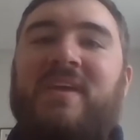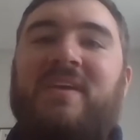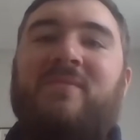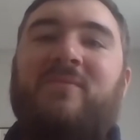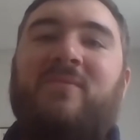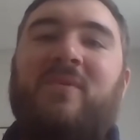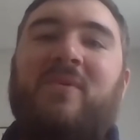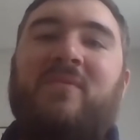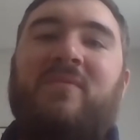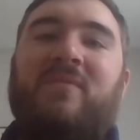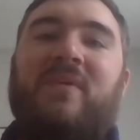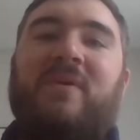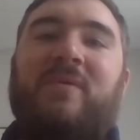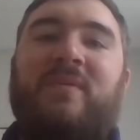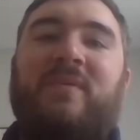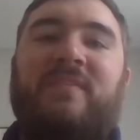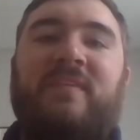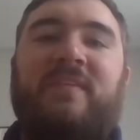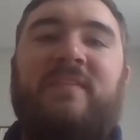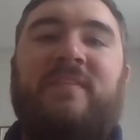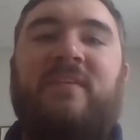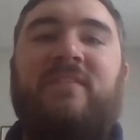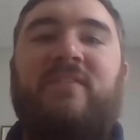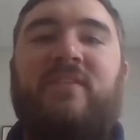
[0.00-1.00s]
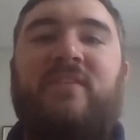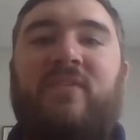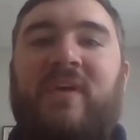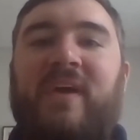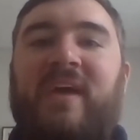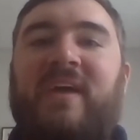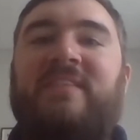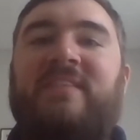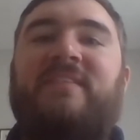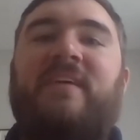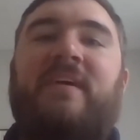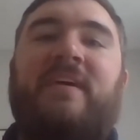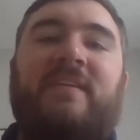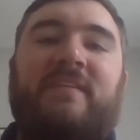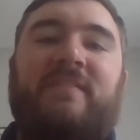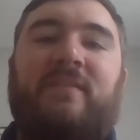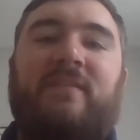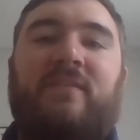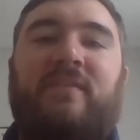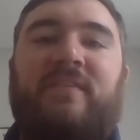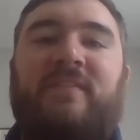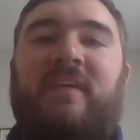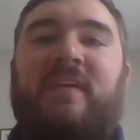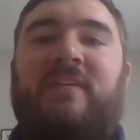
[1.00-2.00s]
were to sort of create a
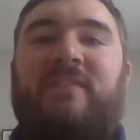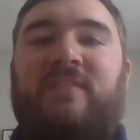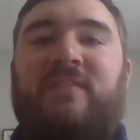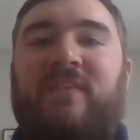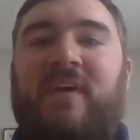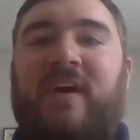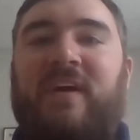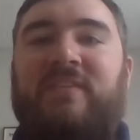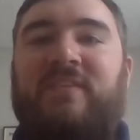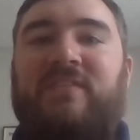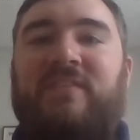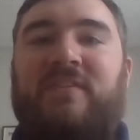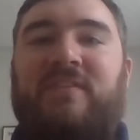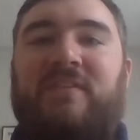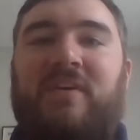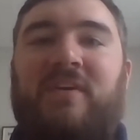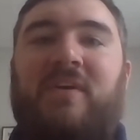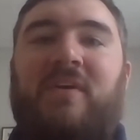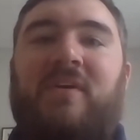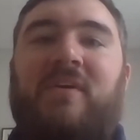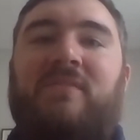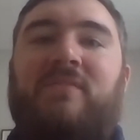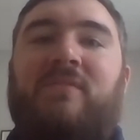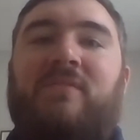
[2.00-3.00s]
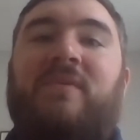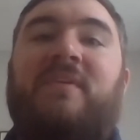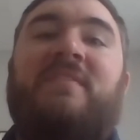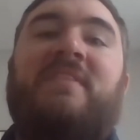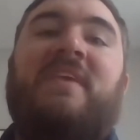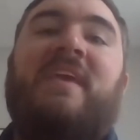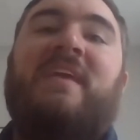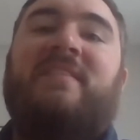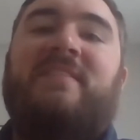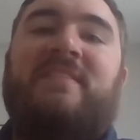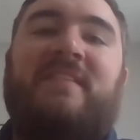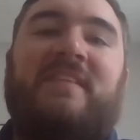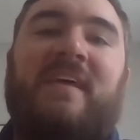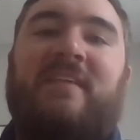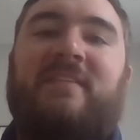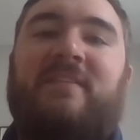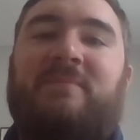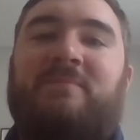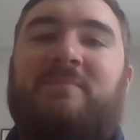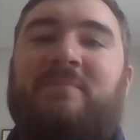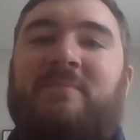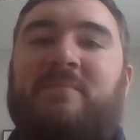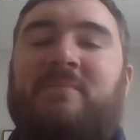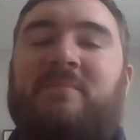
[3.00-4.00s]
dinosaur-sized version of one of the
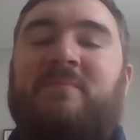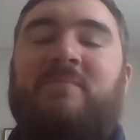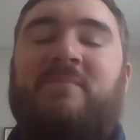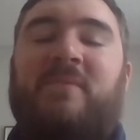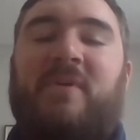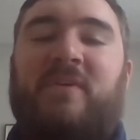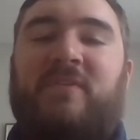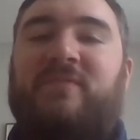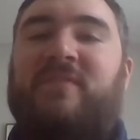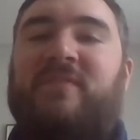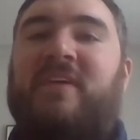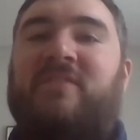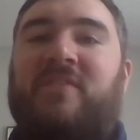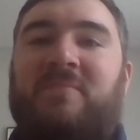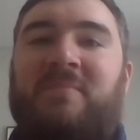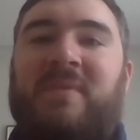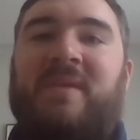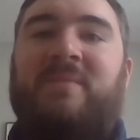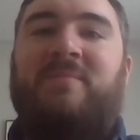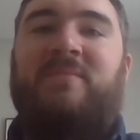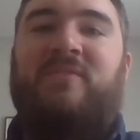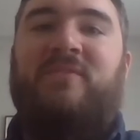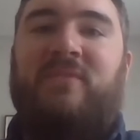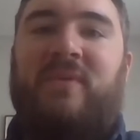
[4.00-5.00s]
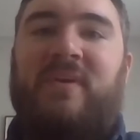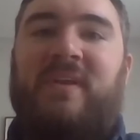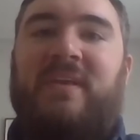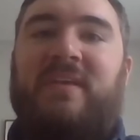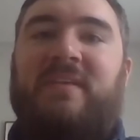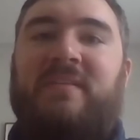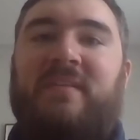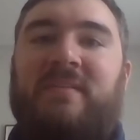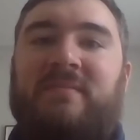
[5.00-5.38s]
internet's most favorite memes, really?